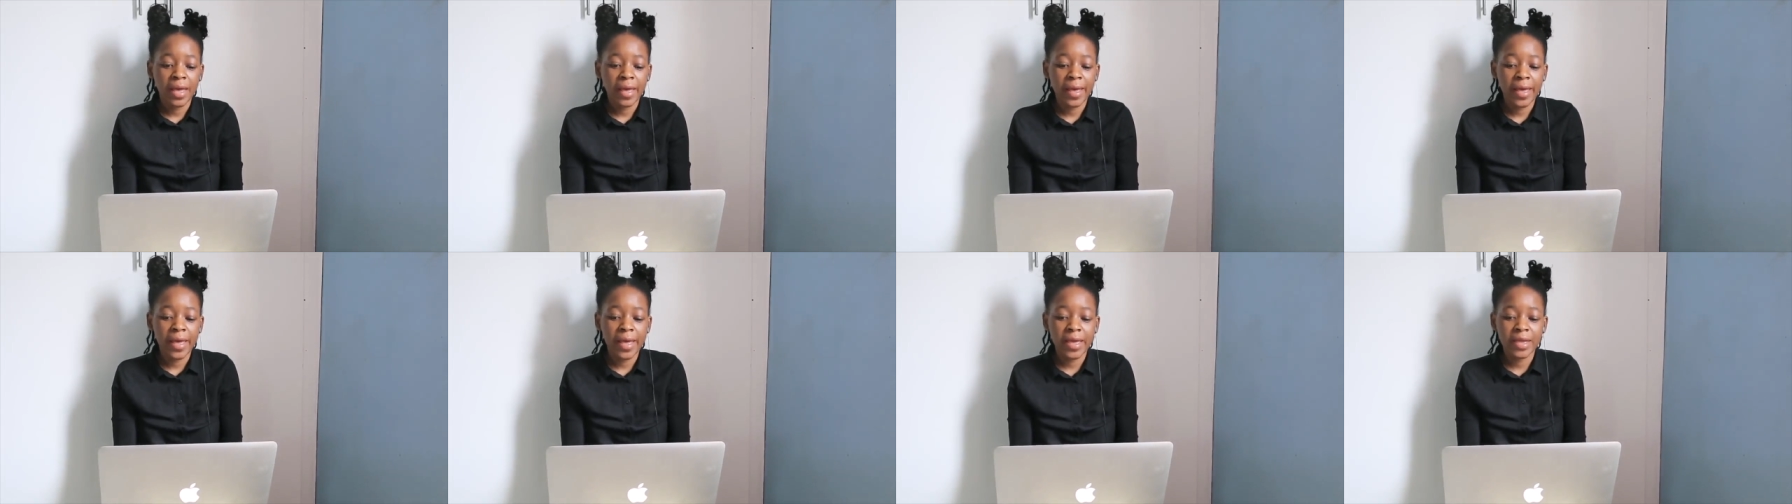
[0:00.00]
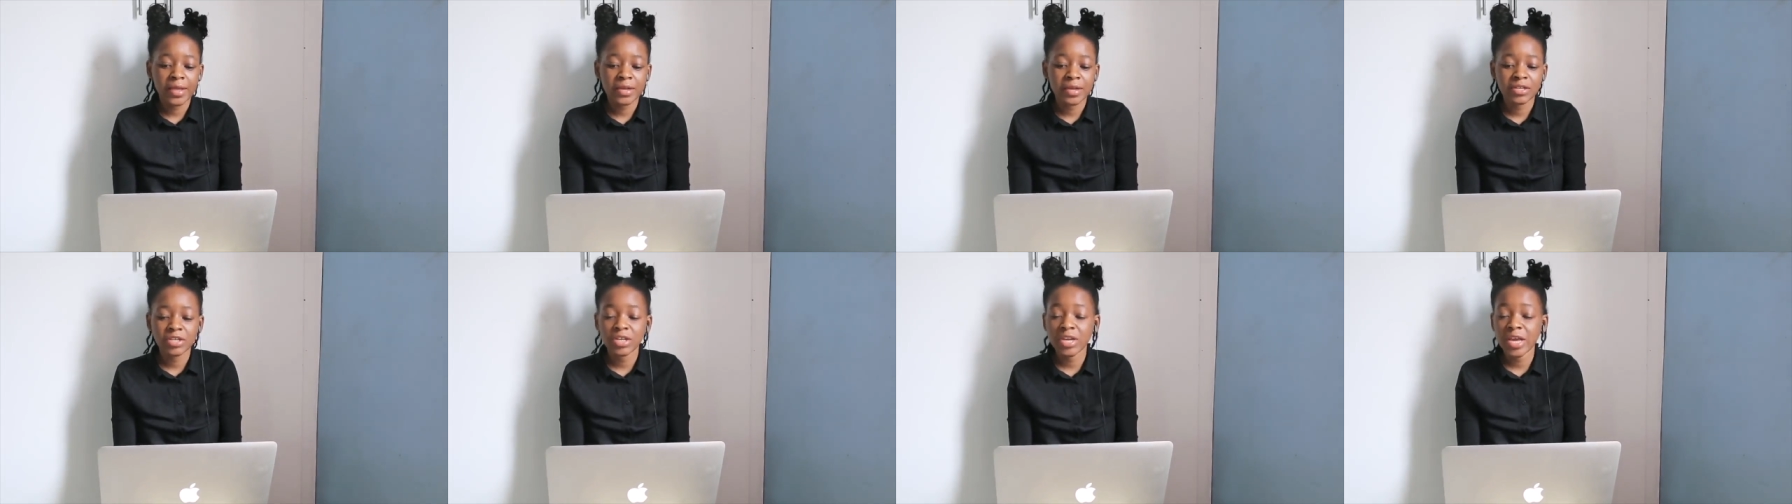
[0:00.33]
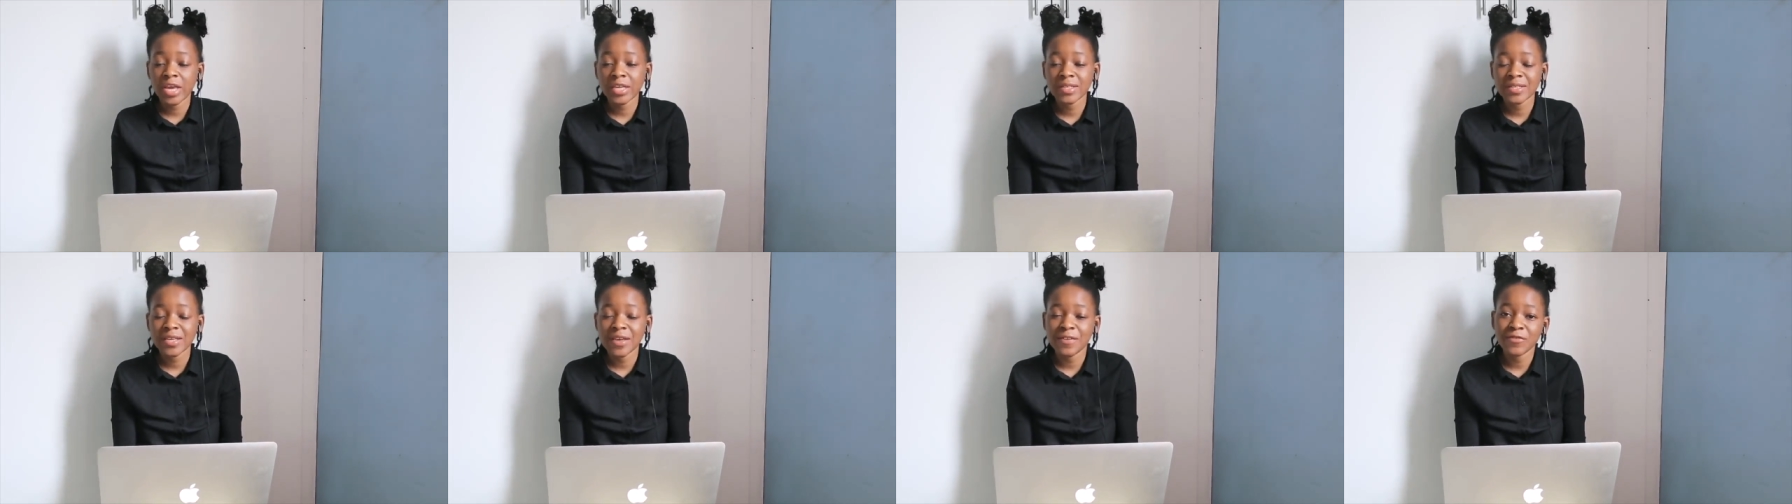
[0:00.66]
and you
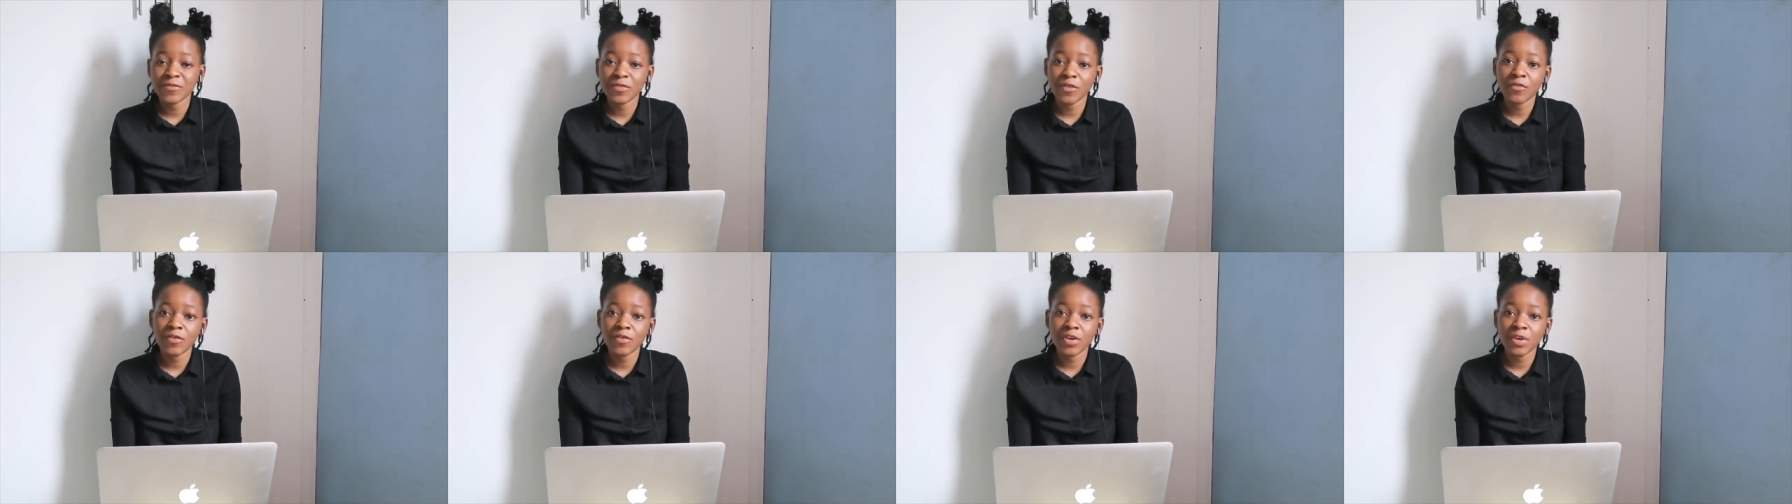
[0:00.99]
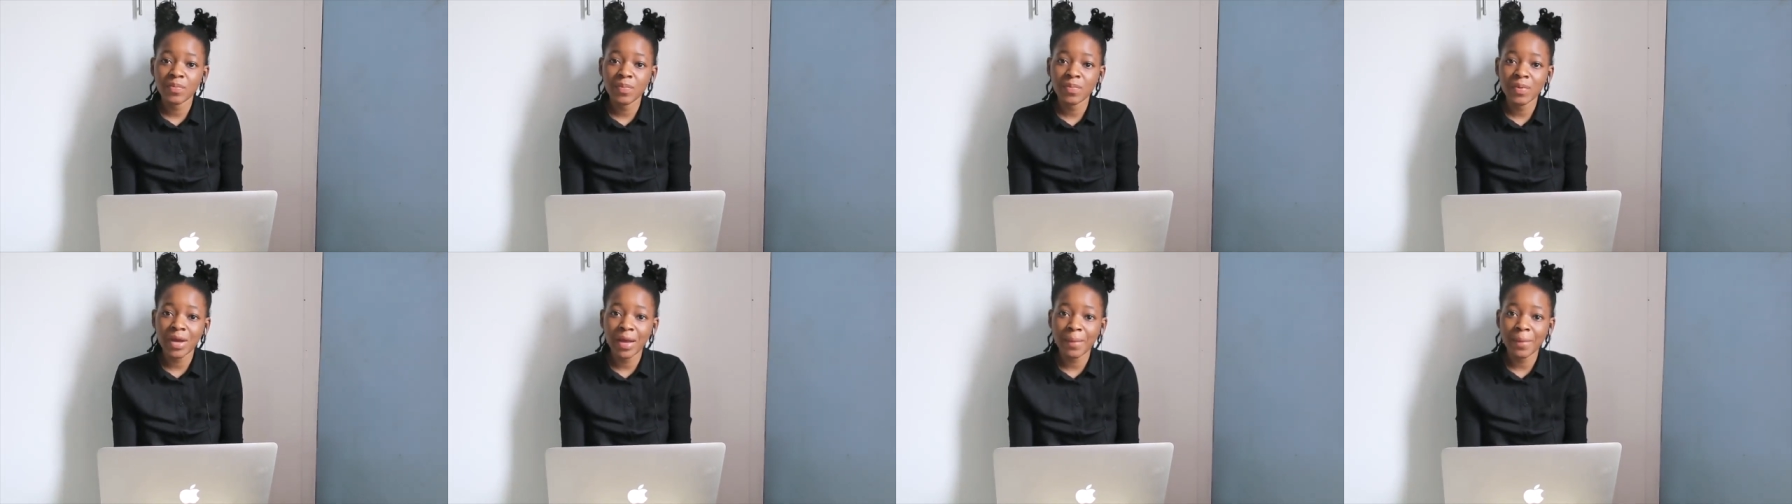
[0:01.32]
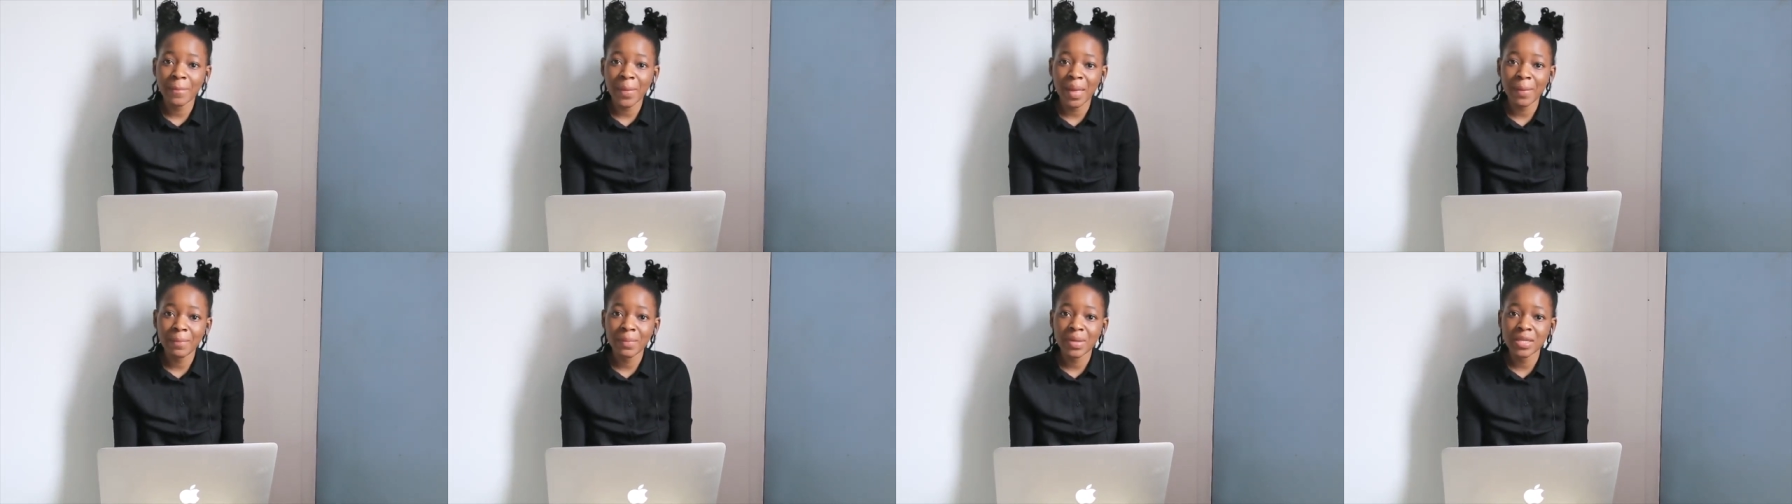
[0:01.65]
guys can feel free to
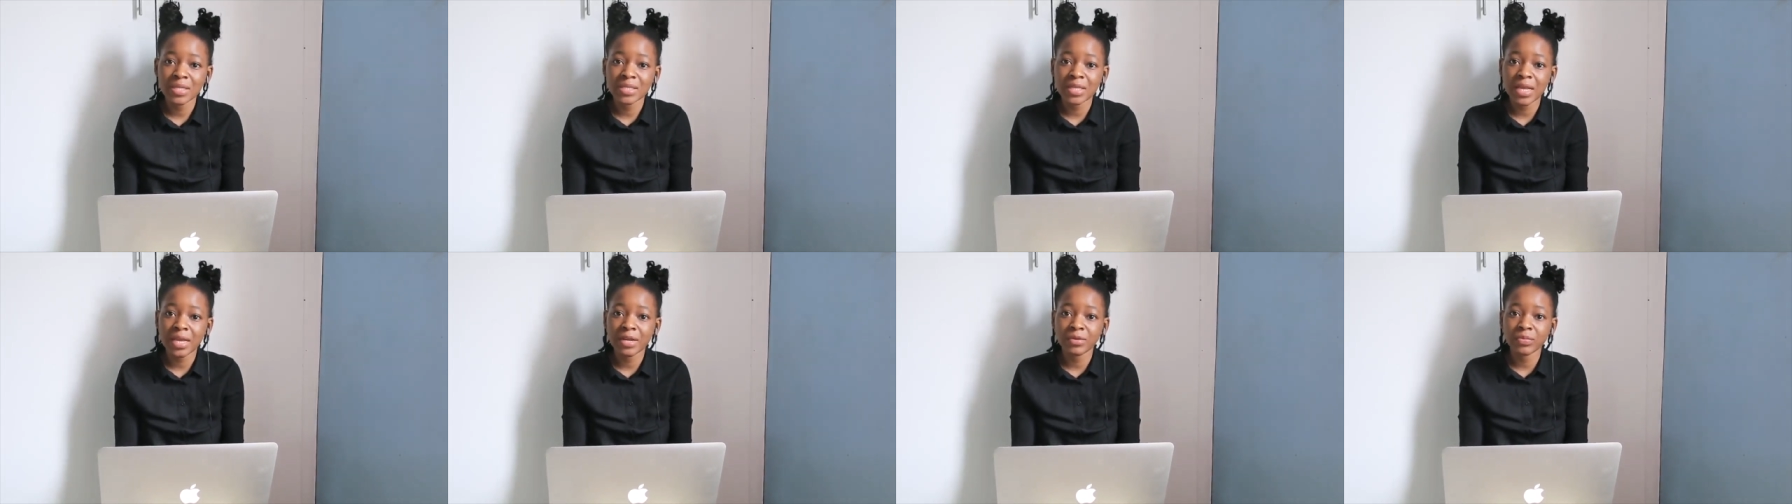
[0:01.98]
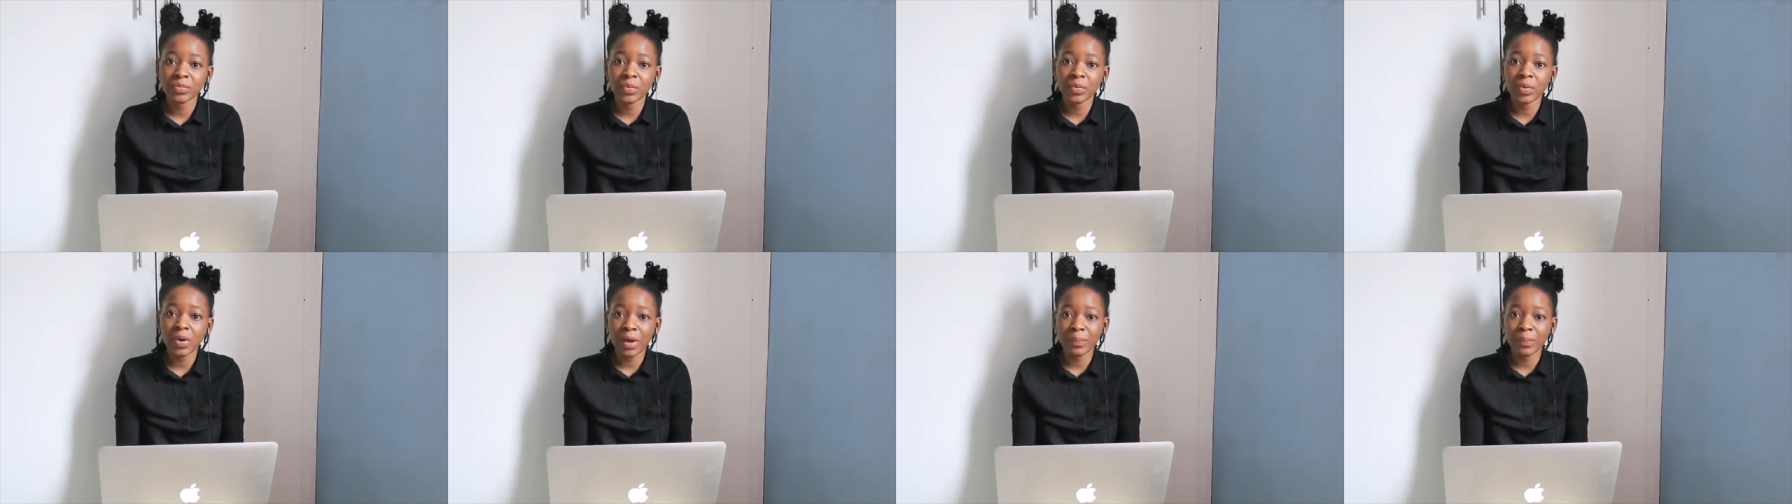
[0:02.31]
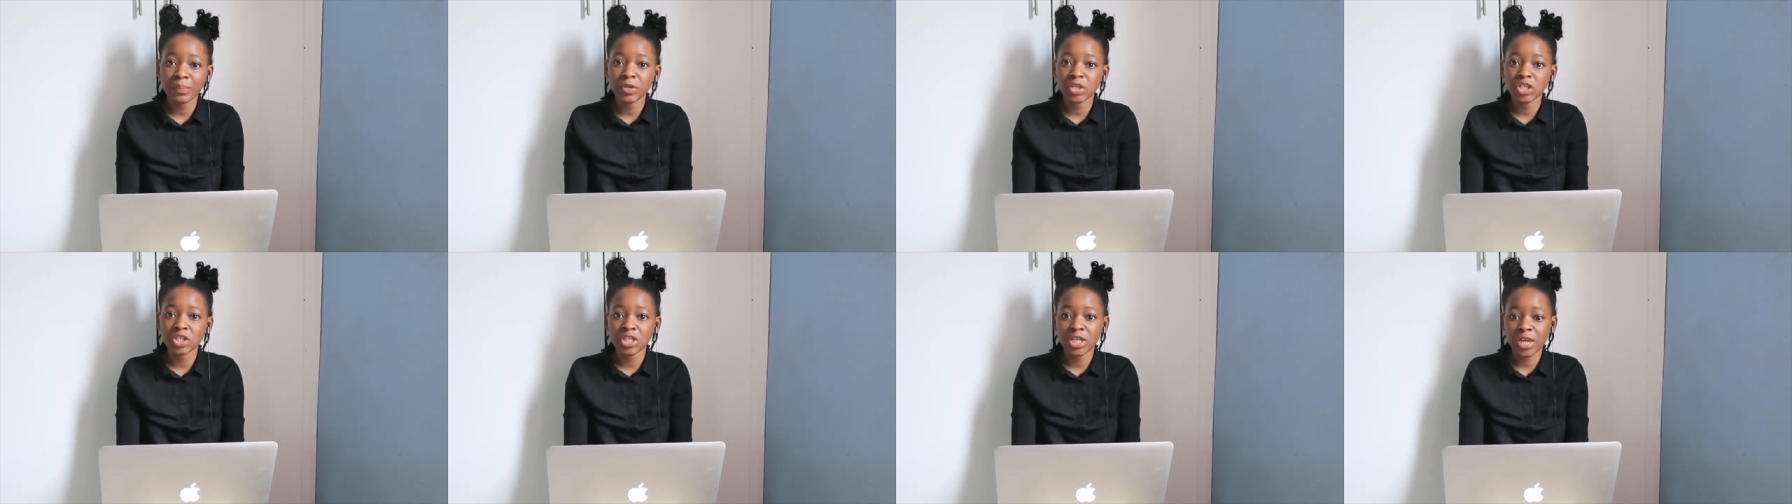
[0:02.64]
become members, and we'll
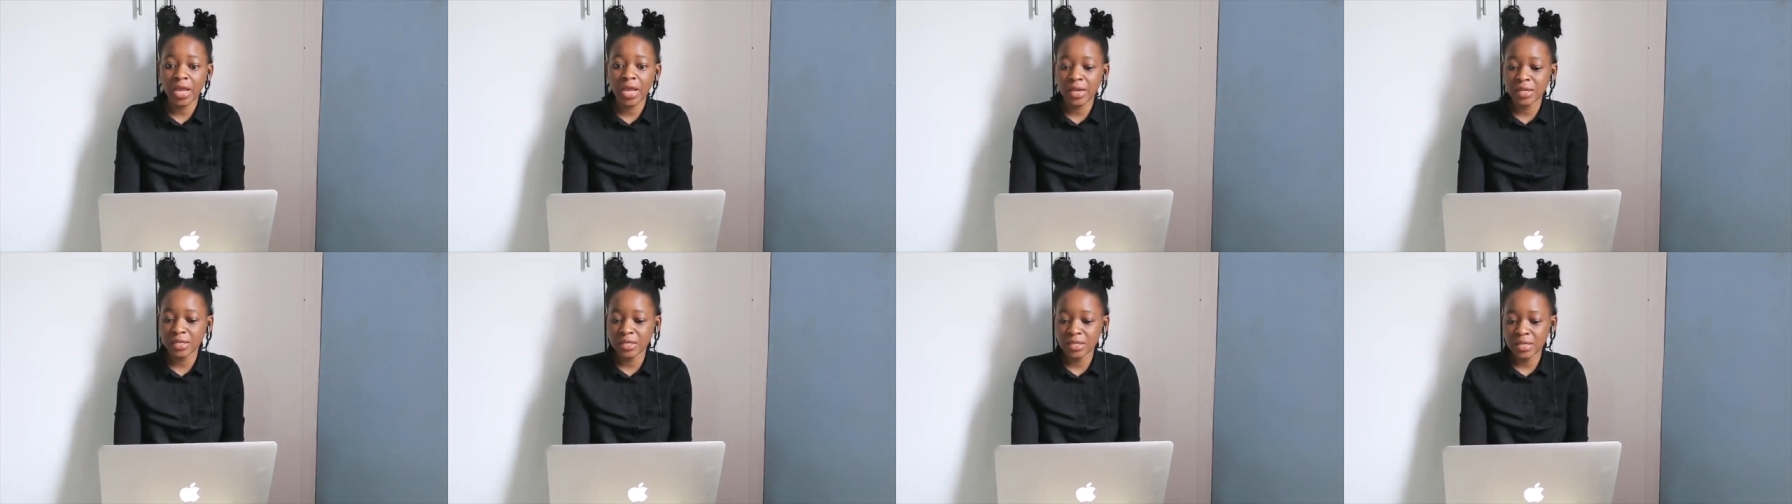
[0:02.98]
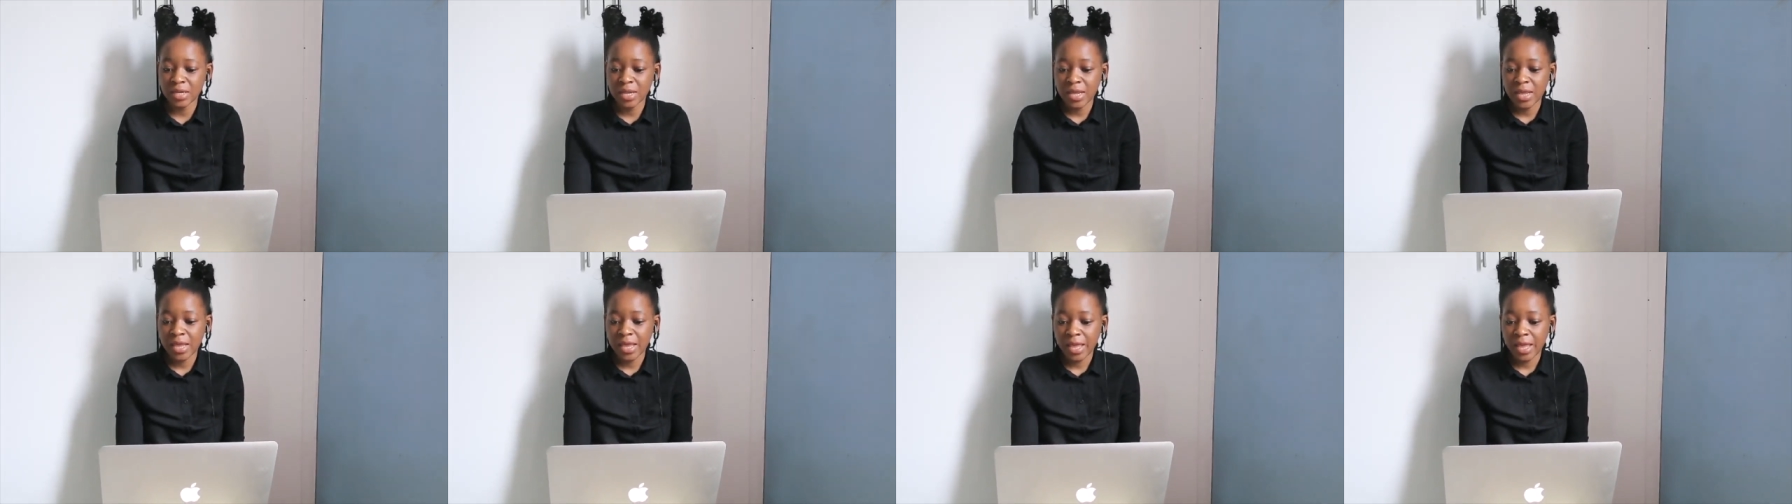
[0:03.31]
appreciate